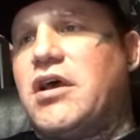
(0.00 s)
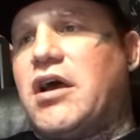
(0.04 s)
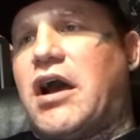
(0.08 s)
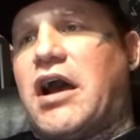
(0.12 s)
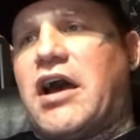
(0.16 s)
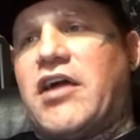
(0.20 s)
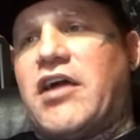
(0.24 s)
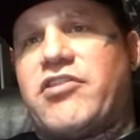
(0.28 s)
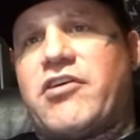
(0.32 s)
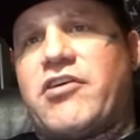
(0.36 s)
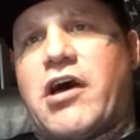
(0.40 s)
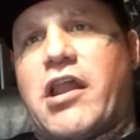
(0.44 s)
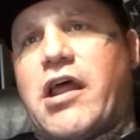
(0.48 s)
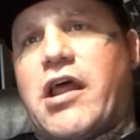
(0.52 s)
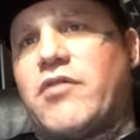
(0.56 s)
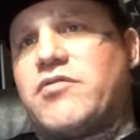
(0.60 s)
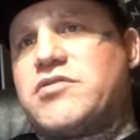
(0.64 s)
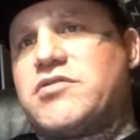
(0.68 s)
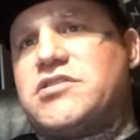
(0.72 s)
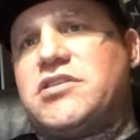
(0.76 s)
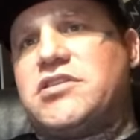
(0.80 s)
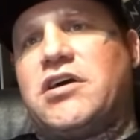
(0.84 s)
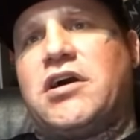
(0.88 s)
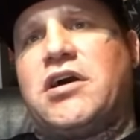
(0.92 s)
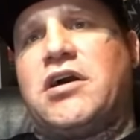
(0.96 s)
I thought I
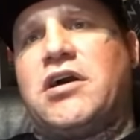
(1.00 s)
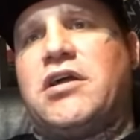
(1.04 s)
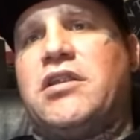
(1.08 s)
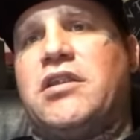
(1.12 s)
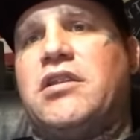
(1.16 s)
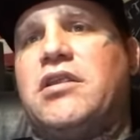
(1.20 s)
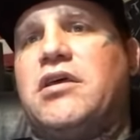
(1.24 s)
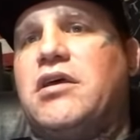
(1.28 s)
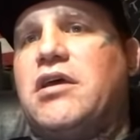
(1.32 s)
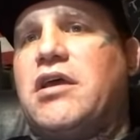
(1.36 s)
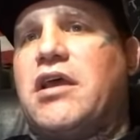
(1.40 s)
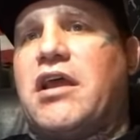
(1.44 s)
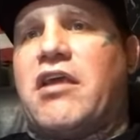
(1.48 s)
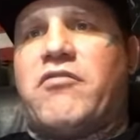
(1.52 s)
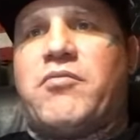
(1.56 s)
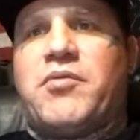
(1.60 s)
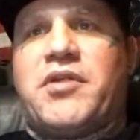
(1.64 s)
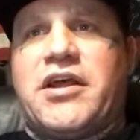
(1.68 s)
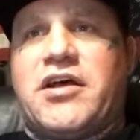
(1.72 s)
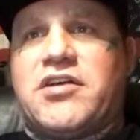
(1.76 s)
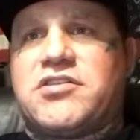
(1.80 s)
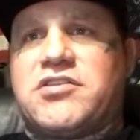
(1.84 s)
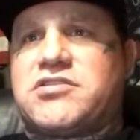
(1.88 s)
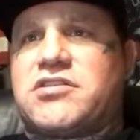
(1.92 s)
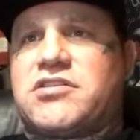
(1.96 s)
was done.
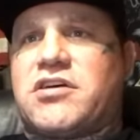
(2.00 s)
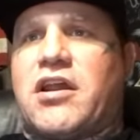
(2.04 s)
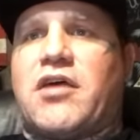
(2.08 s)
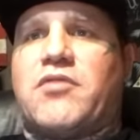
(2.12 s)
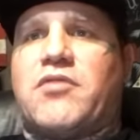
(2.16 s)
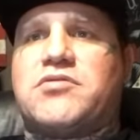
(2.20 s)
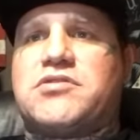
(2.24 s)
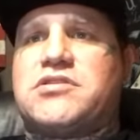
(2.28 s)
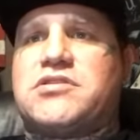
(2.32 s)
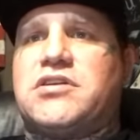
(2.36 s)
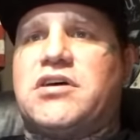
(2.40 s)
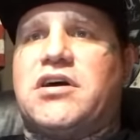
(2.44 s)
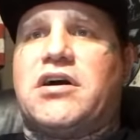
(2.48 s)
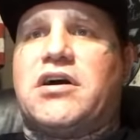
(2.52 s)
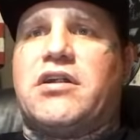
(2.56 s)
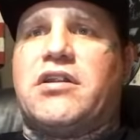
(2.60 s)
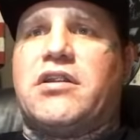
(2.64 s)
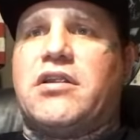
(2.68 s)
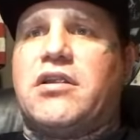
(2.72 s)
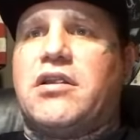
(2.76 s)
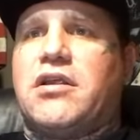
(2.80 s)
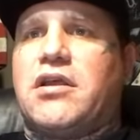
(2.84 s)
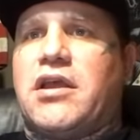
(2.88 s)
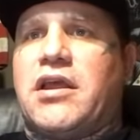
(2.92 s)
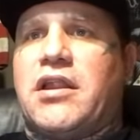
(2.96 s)
Everybody else thought I was
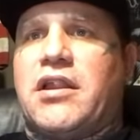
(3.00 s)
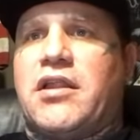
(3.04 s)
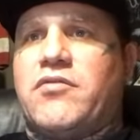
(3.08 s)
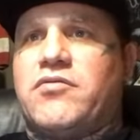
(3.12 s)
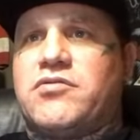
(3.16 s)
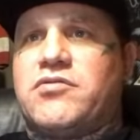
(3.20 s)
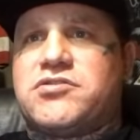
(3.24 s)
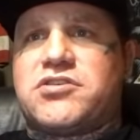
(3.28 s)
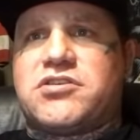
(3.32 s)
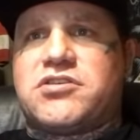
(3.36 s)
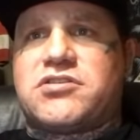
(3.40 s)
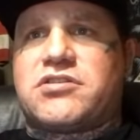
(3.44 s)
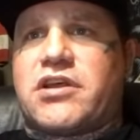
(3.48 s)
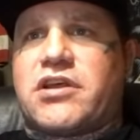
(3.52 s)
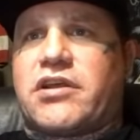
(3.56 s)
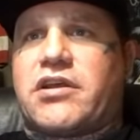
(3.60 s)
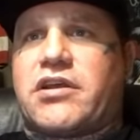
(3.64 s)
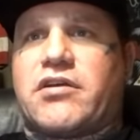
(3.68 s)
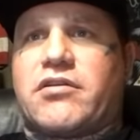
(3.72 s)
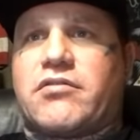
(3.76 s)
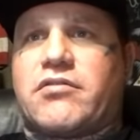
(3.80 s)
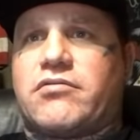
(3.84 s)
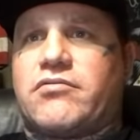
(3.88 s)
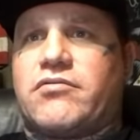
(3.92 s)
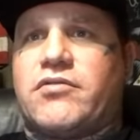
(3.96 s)
done, and it was just like
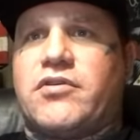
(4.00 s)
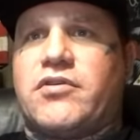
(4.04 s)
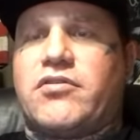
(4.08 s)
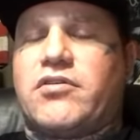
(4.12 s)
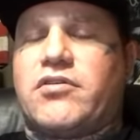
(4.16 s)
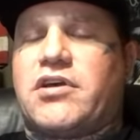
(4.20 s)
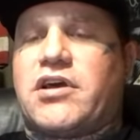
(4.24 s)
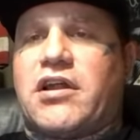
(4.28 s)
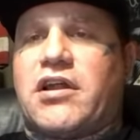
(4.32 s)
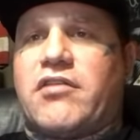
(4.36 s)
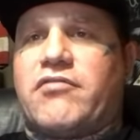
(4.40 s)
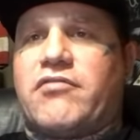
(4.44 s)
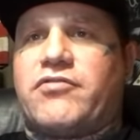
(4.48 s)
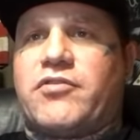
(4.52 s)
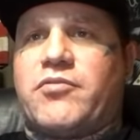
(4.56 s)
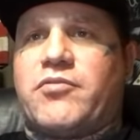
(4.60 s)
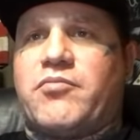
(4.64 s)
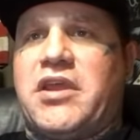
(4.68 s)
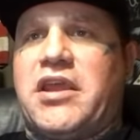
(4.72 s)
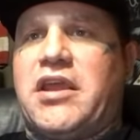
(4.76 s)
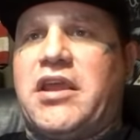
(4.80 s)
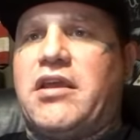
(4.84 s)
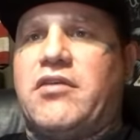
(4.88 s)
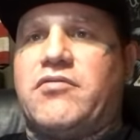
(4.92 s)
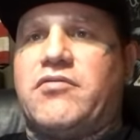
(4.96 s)
a real kind of, for
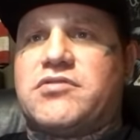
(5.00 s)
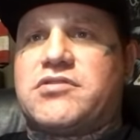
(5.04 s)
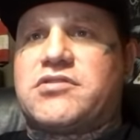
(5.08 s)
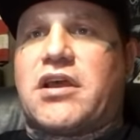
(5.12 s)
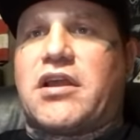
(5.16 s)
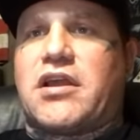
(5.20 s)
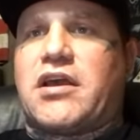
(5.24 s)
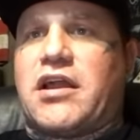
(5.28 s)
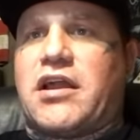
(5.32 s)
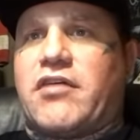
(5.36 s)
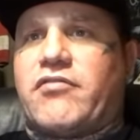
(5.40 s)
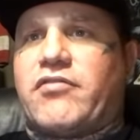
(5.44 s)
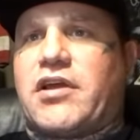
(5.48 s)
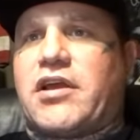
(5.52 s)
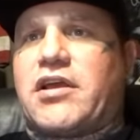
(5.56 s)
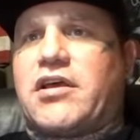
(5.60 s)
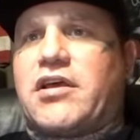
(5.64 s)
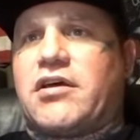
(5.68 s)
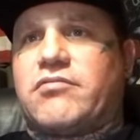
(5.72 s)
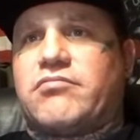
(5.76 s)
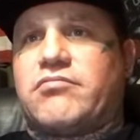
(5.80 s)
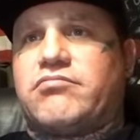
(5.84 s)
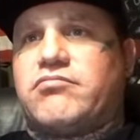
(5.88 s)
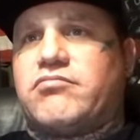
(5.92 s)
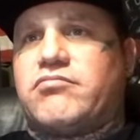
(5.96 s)
me, it was like kind of like
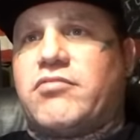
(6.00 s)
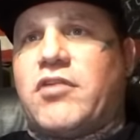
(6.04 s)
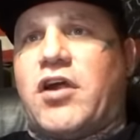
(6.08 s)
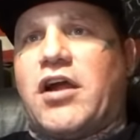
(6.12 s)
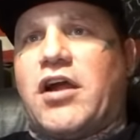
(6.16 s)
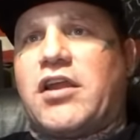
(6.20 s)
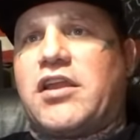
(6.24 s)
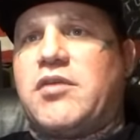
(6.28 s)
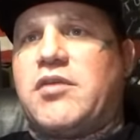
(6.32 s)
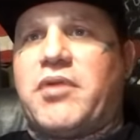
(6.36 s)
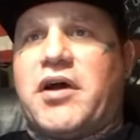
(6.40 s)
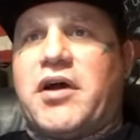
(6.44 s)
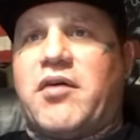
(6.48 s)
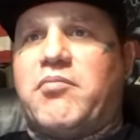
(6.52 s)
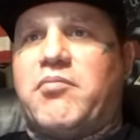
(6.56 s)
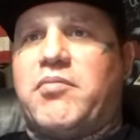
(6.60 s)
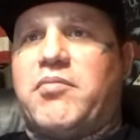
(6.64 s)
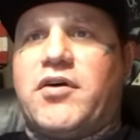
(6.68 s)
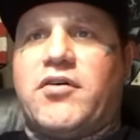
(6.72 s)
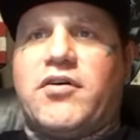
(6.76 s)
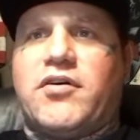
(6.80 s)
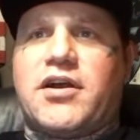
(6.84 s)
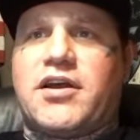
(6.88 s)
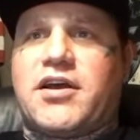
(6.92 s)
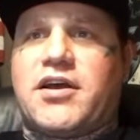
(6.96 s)
a Rocky
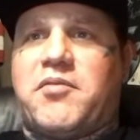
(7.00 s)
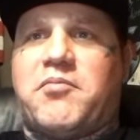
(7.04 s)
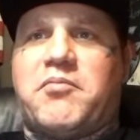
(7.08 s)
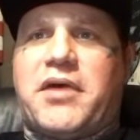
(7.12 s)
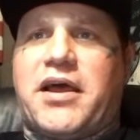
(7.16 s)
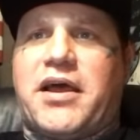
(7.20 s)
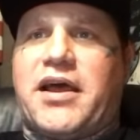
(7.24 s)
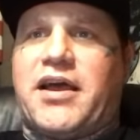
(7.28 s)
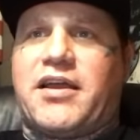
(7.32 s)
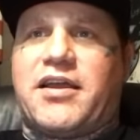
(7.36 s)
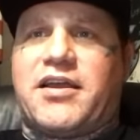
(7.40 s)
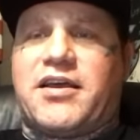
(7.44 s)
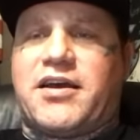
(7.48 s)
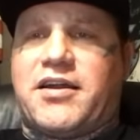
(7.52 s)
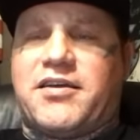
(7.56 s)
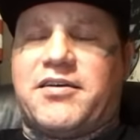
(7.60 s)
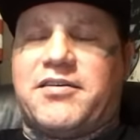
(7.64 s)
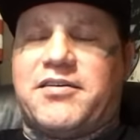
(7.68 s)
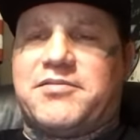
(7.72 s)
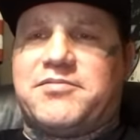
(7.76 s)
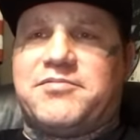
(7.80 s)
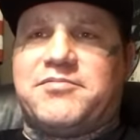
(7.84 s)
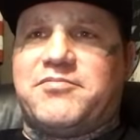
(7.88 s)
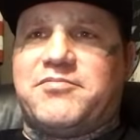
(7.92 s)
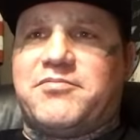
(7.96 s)
Balboa comeback kind
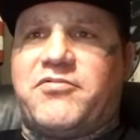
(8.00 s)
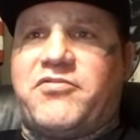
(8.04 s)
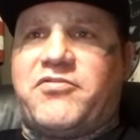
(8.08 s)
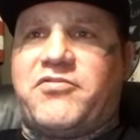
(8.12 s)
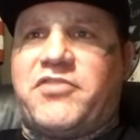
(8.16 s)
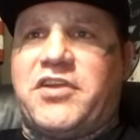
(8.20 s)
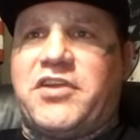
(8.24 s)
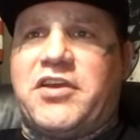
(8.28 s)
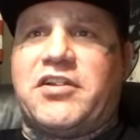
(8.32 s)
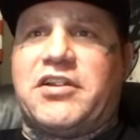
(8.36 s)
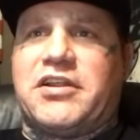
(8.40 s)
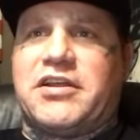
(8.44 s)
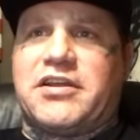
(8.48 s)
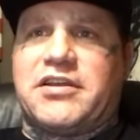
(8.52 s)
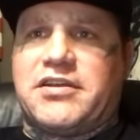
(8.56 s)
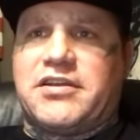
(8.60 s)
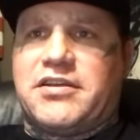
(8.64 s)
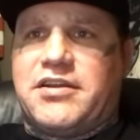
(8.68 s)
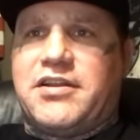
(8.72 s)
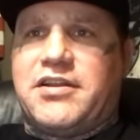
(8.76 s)
of feeling,